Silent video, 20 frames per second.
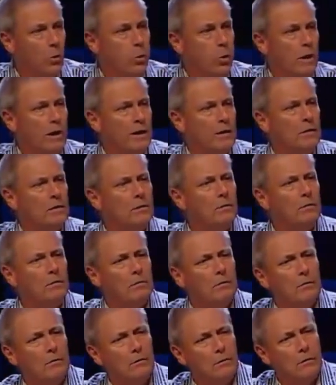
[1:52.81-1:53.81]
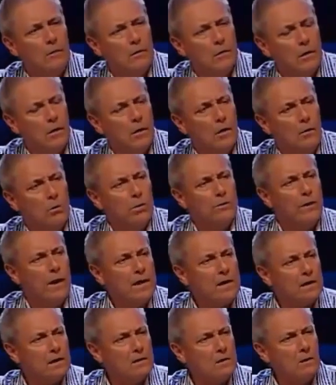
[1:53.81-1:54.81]
when, when
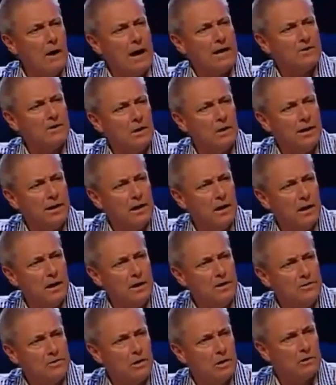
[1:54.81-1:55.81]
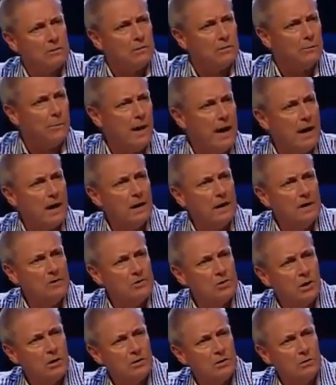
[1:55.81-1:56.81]
they congratulated each other, patting
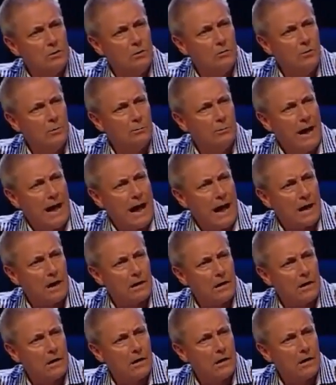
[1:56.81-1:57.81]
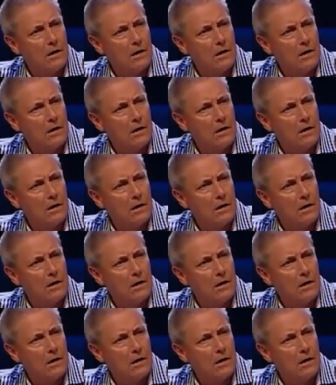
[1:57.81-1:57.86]
each other on the back,